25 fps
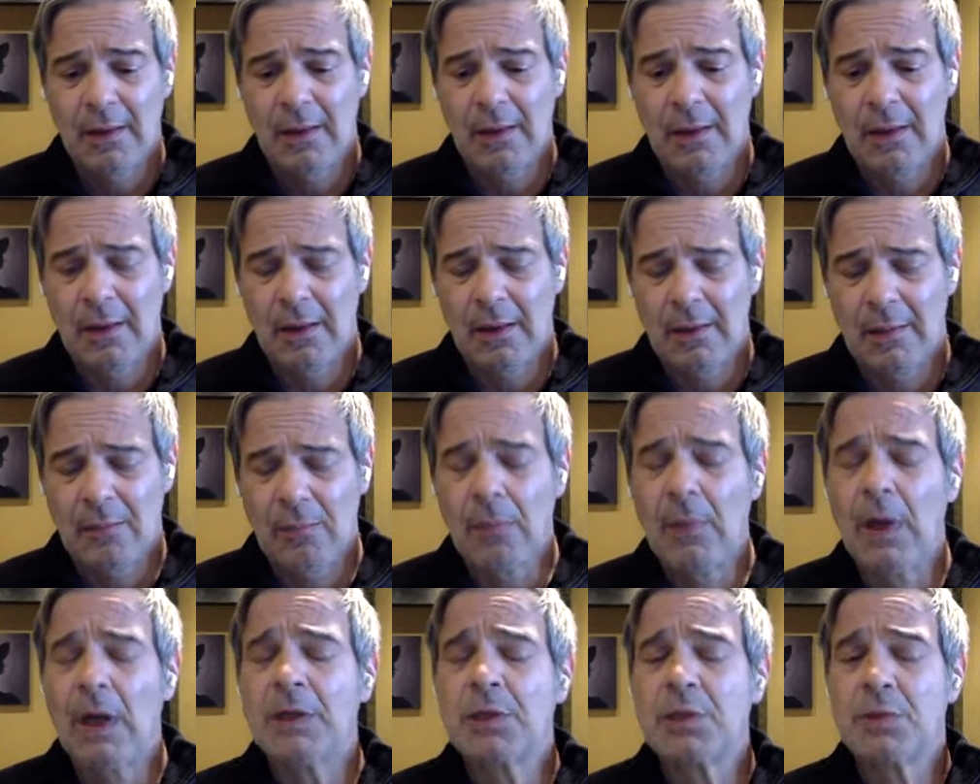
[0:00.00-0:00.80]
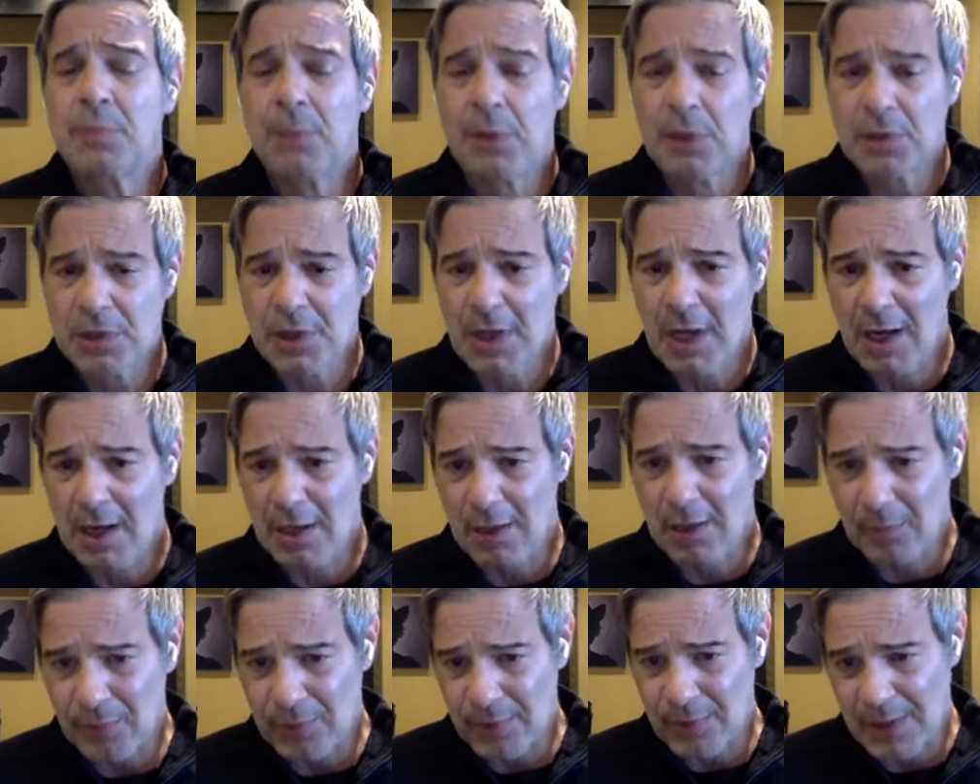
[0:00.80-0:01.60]
uh, much much
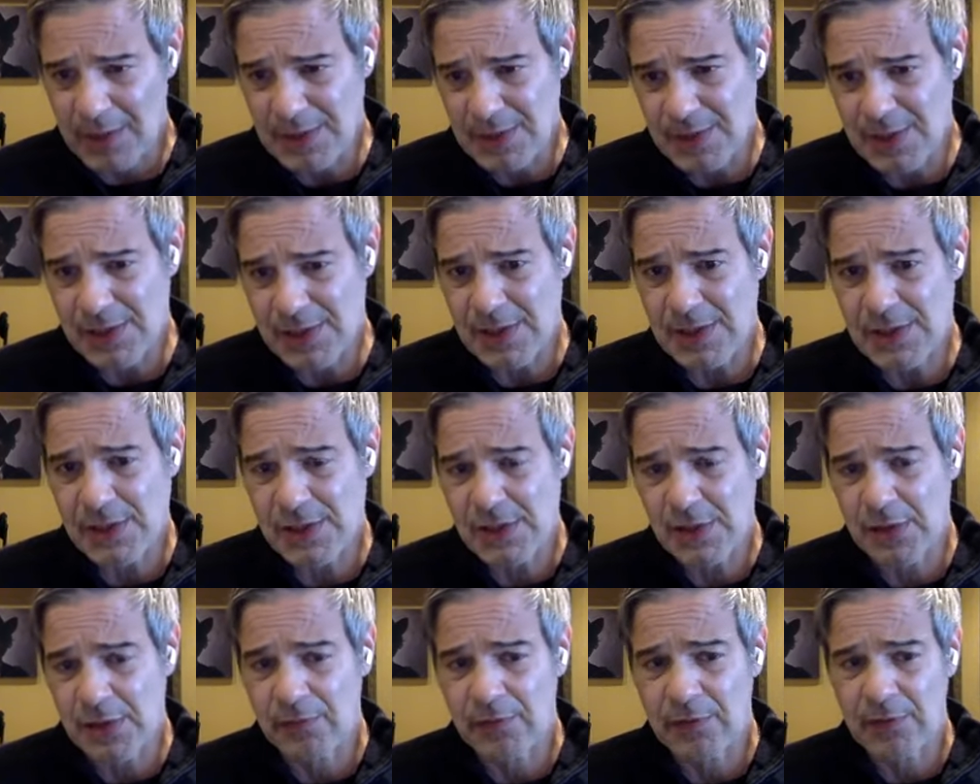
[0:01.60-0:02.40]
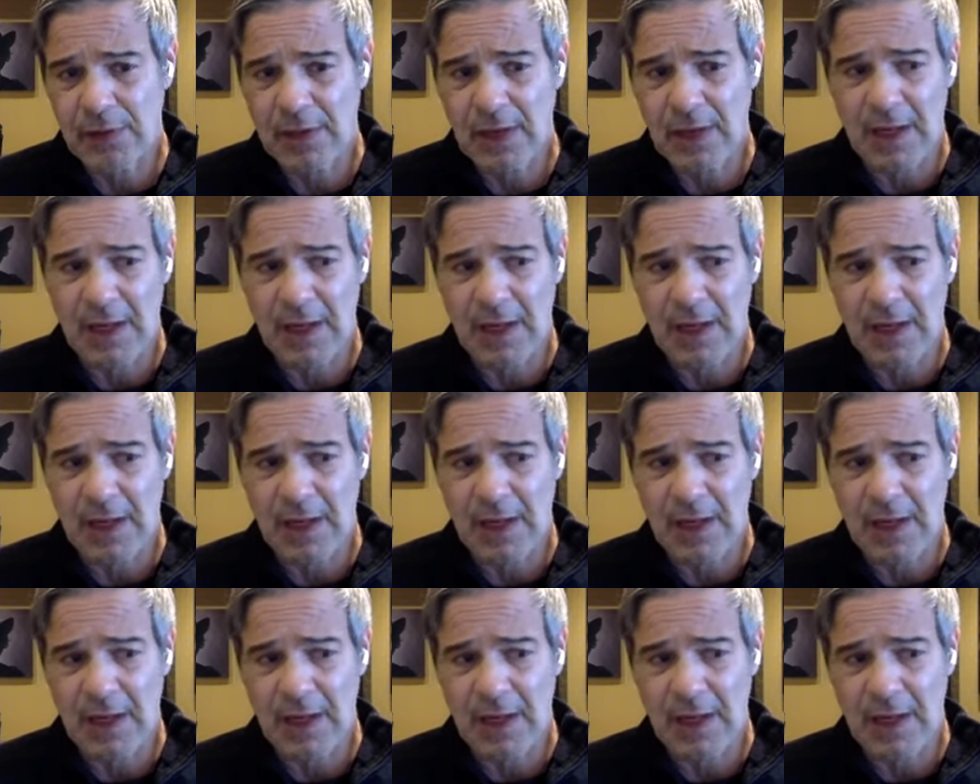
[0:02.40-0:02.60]
higher prices in silver.